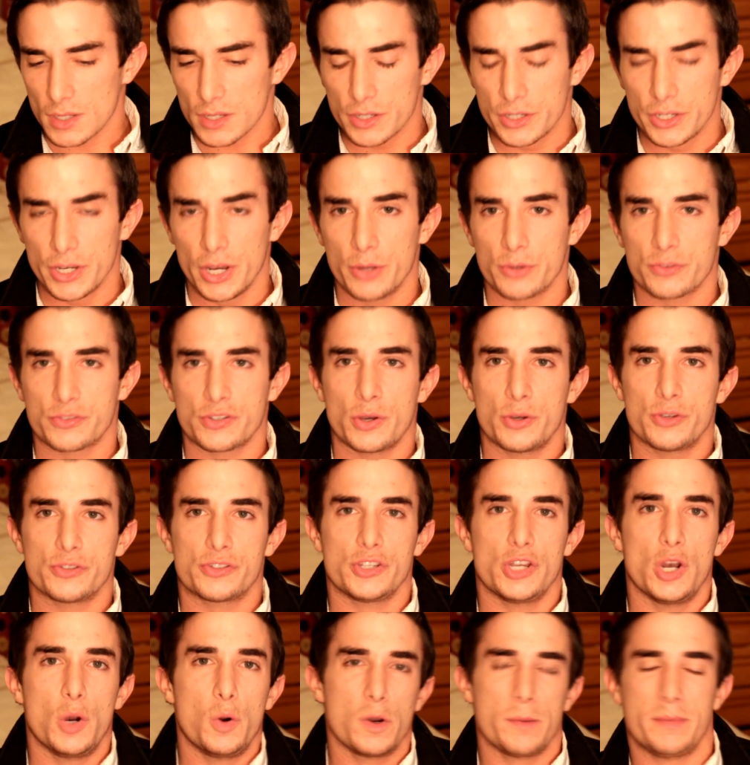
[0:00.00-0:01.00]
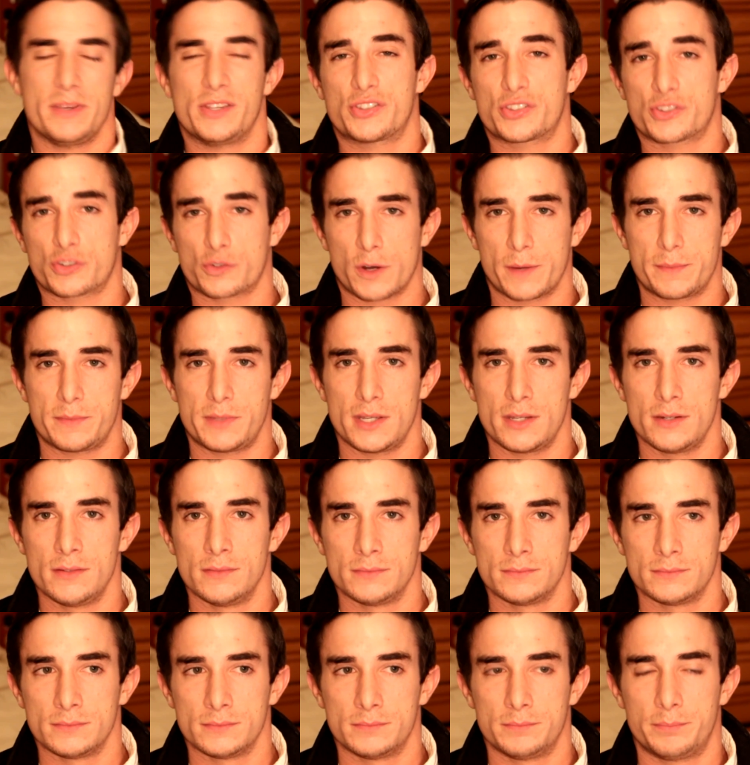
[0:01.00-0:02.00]
you know, so you don't want to be
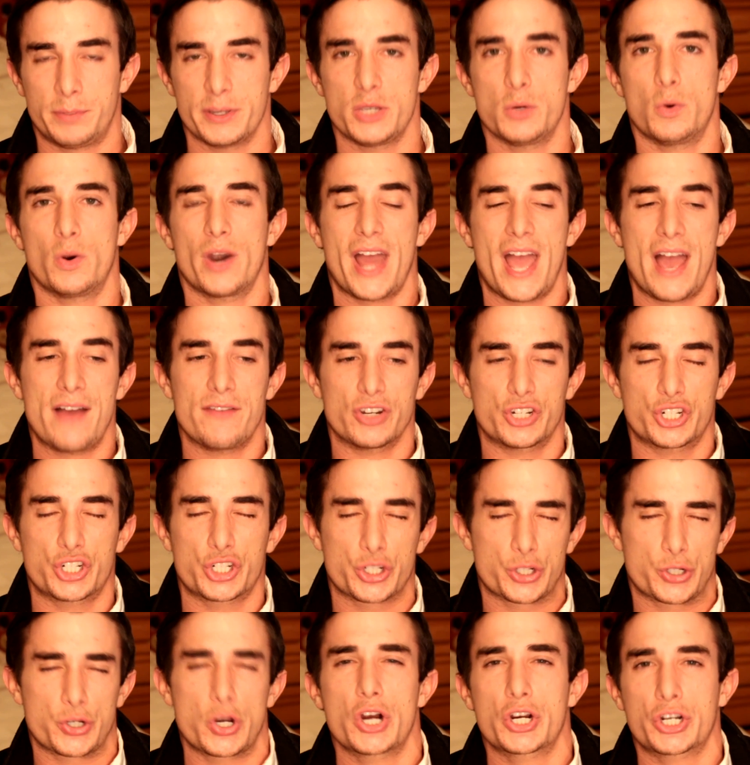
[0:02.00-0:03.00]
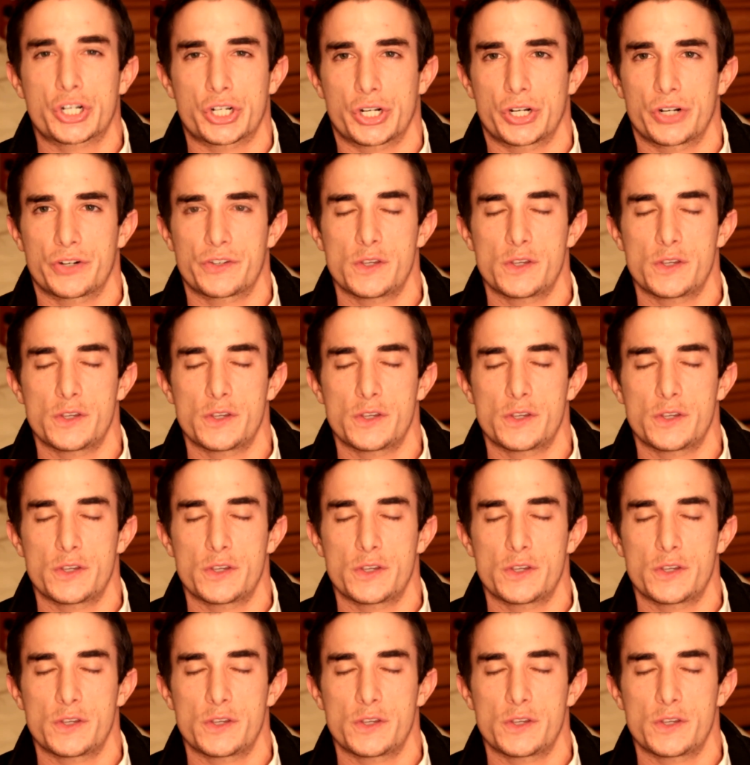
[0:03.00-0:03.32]
scripted, but you want to have a structure.